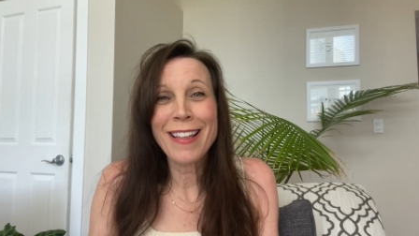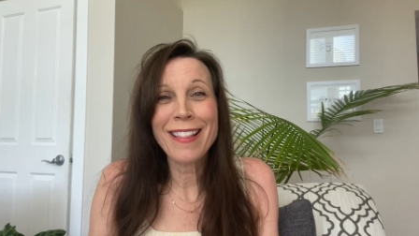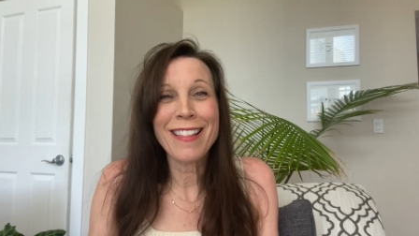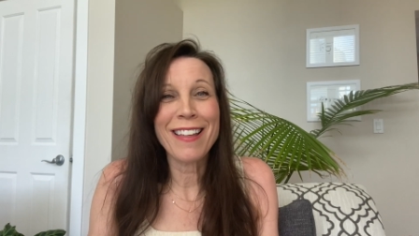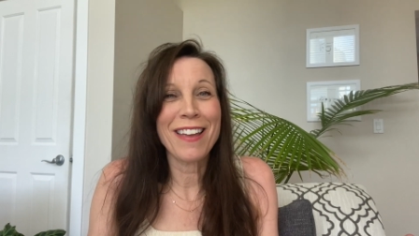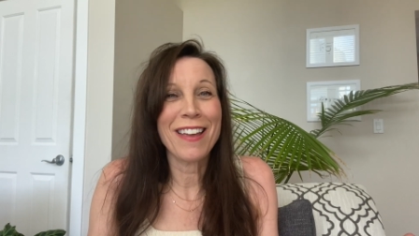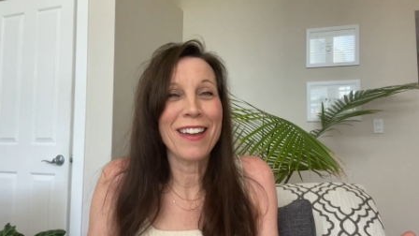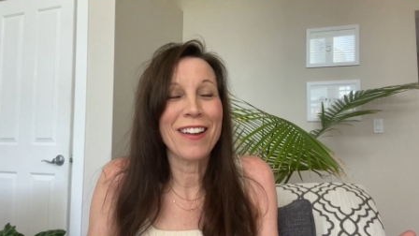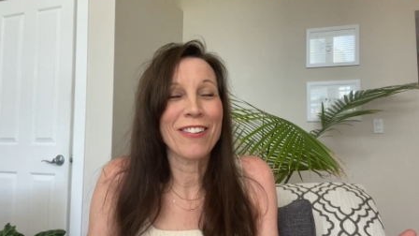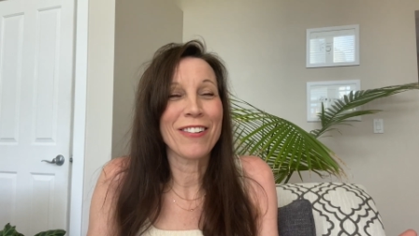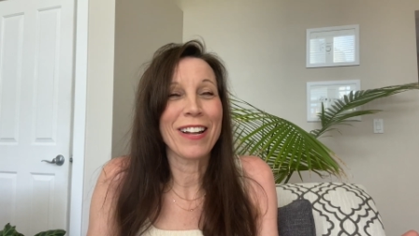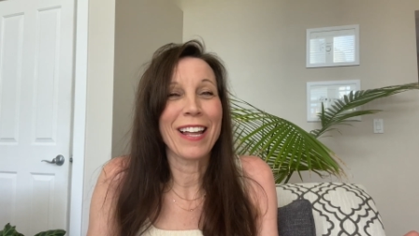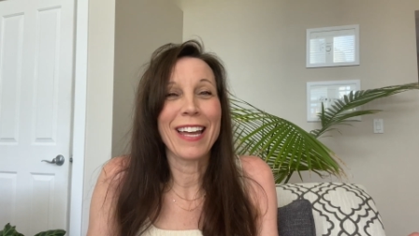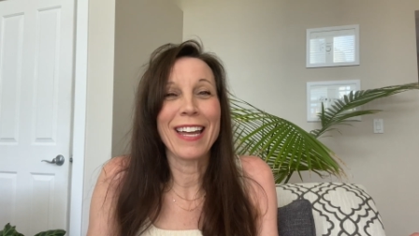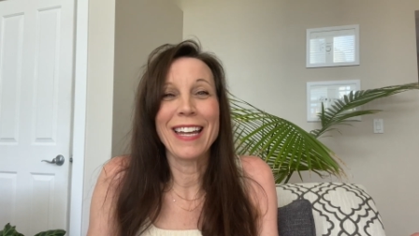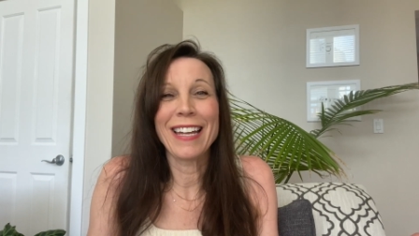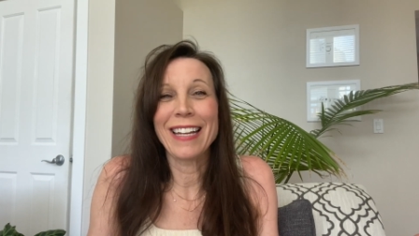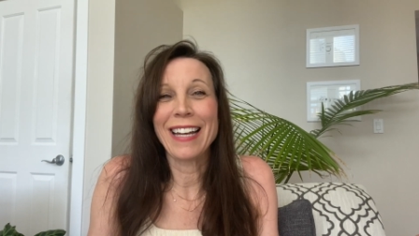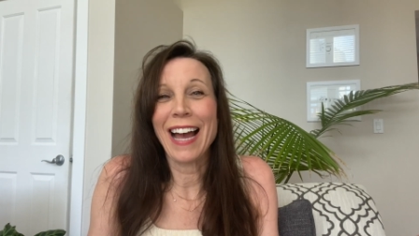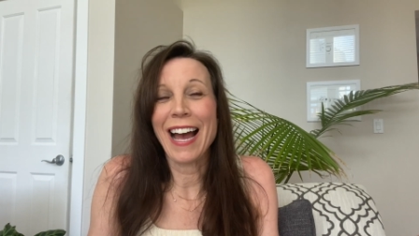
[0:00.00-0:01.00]
They're
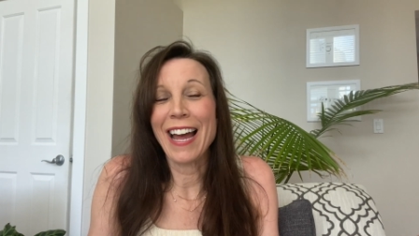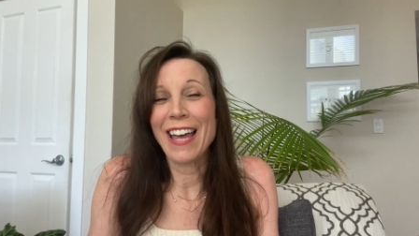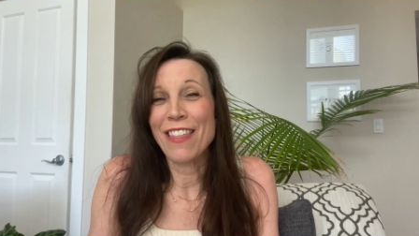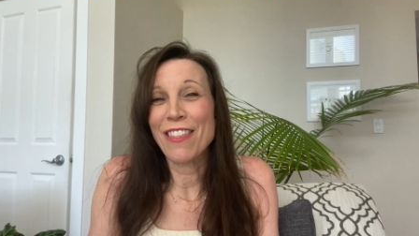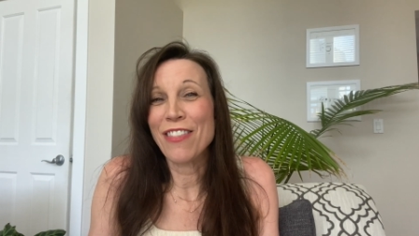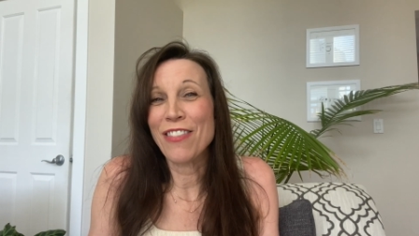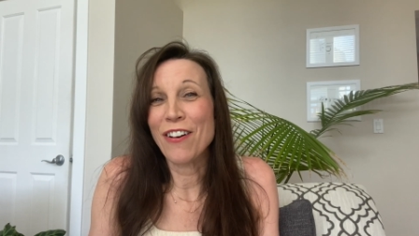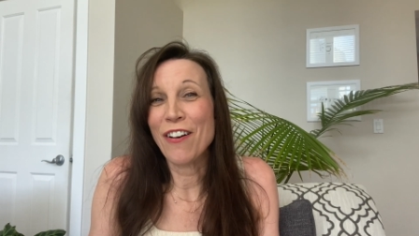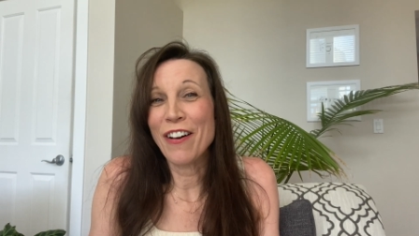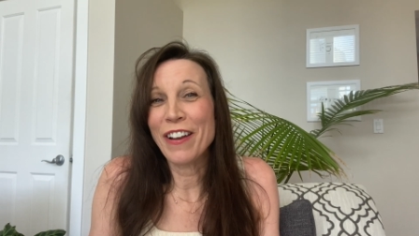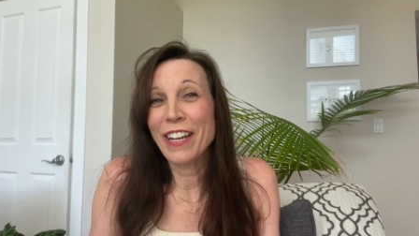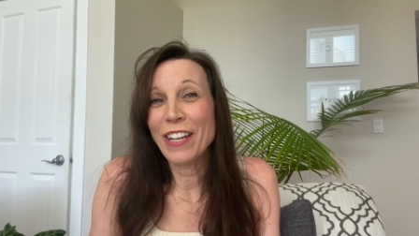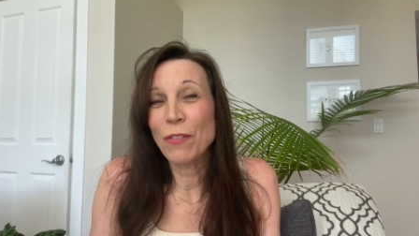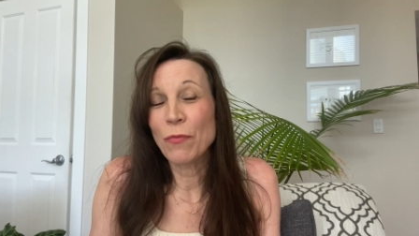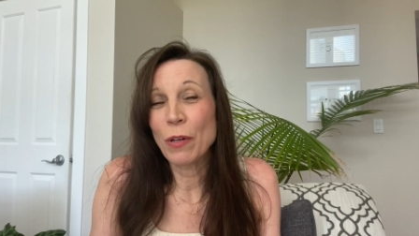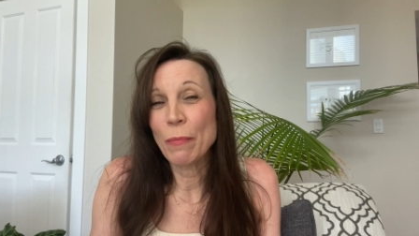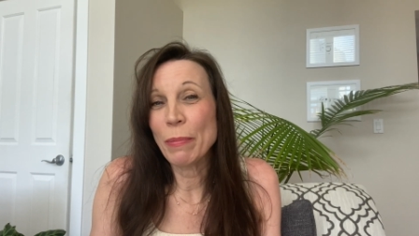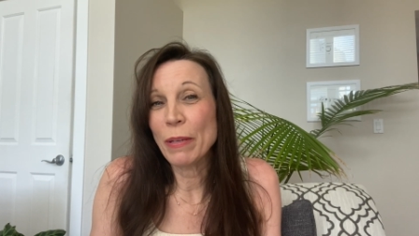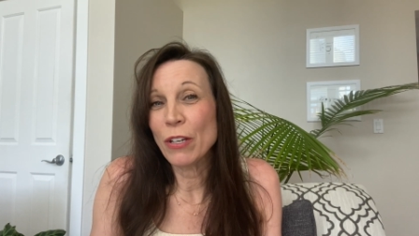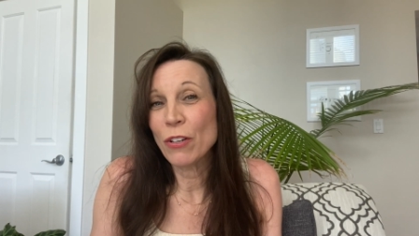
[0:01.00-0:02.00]
like, I thought it
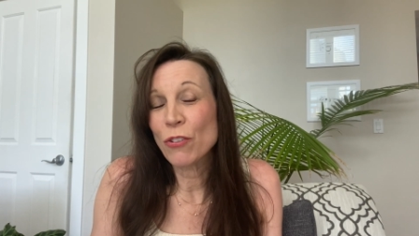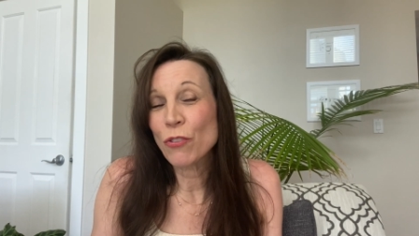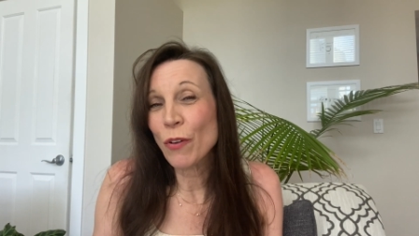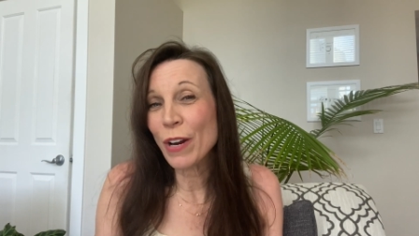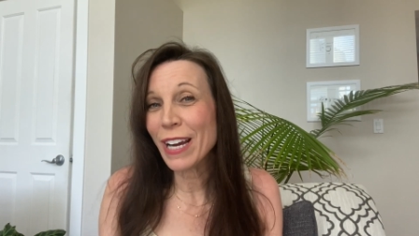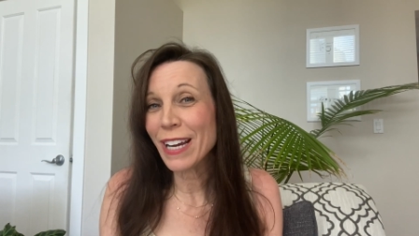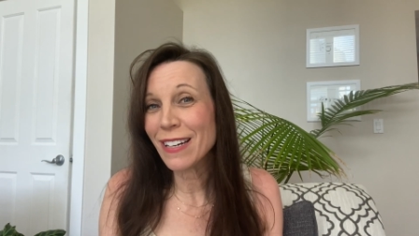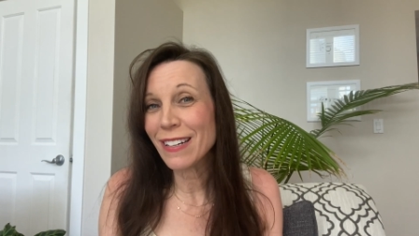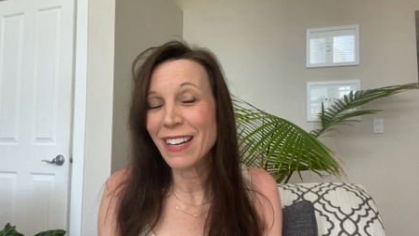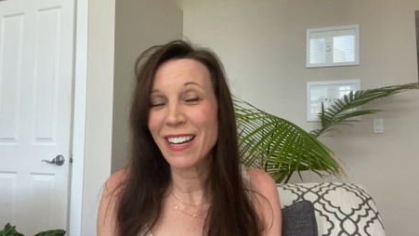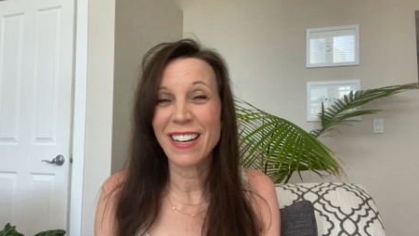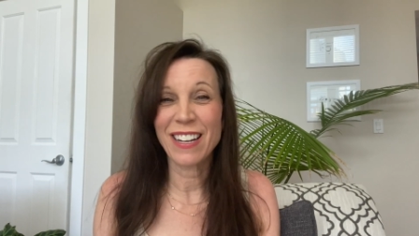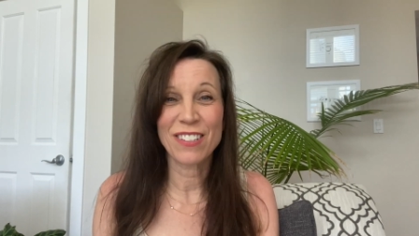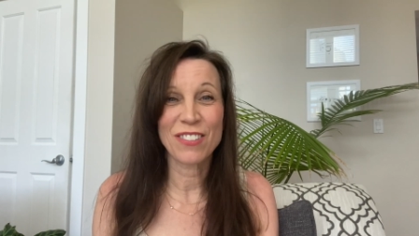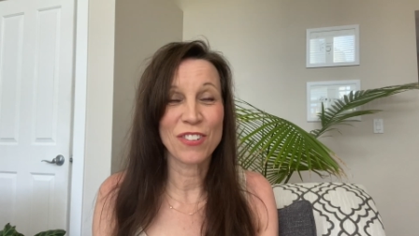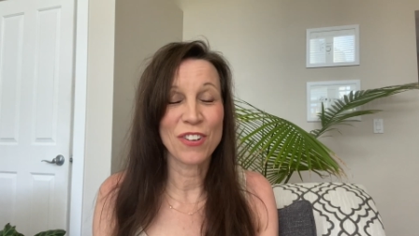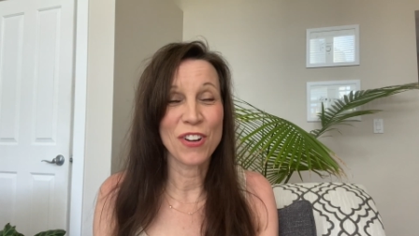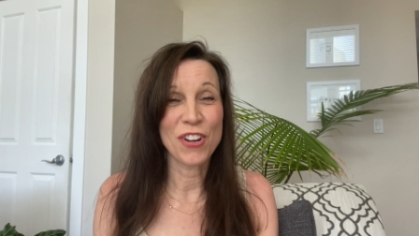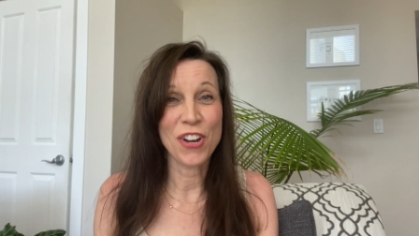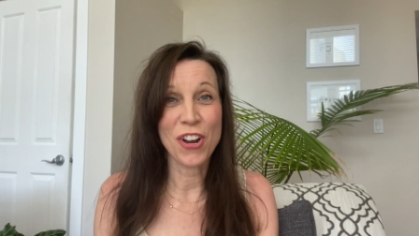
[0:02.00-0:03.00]
would be great and
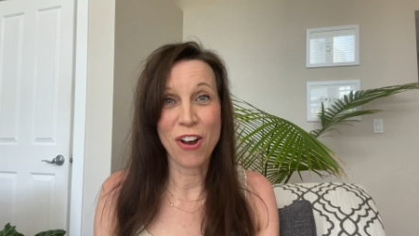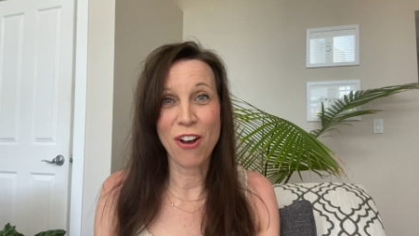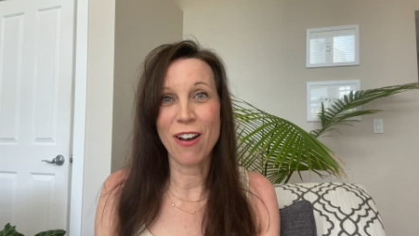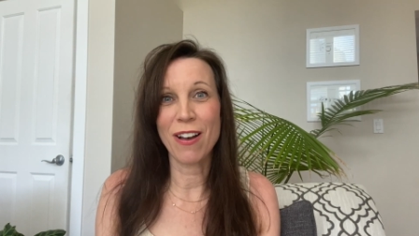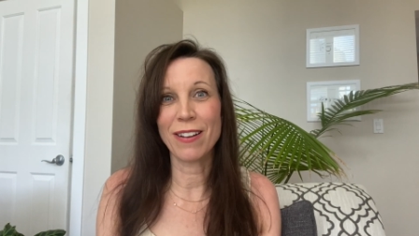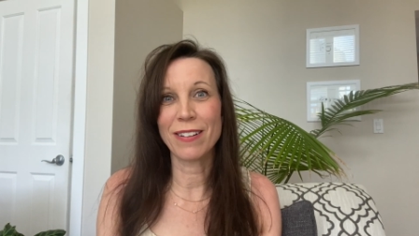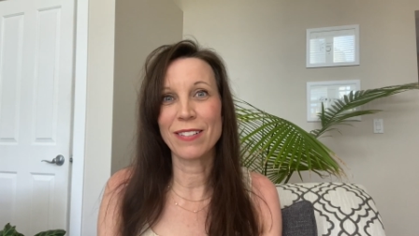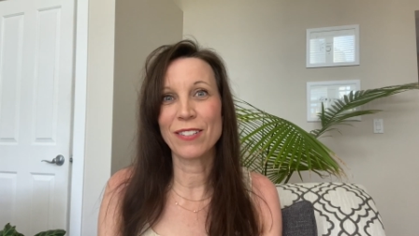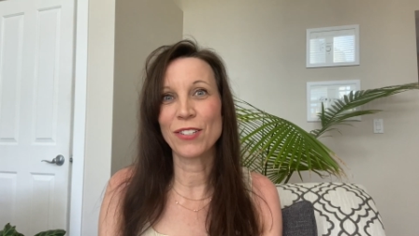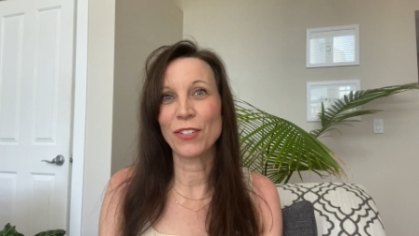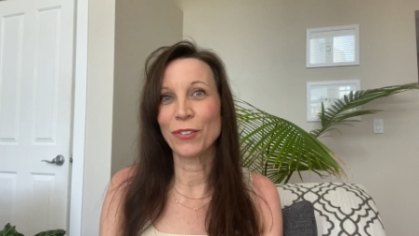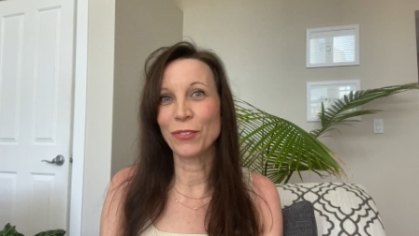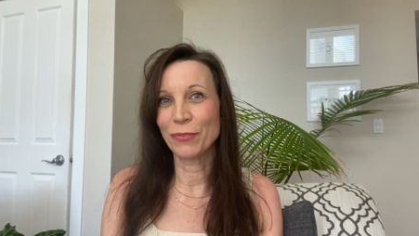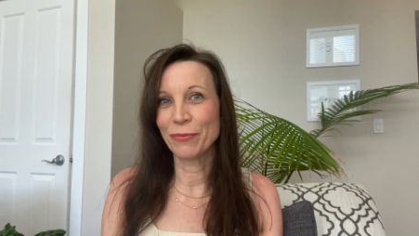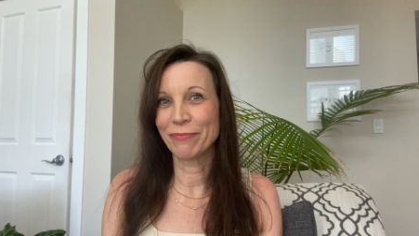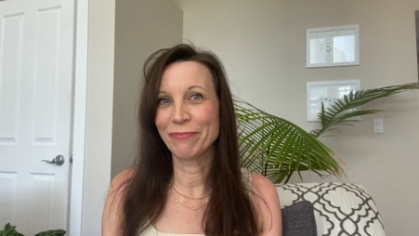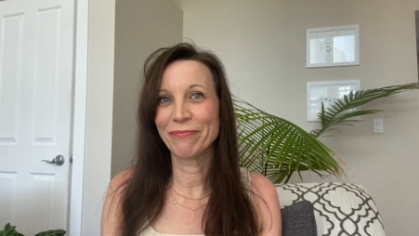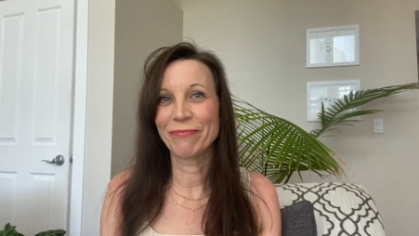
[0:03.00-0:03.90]
it's not. So,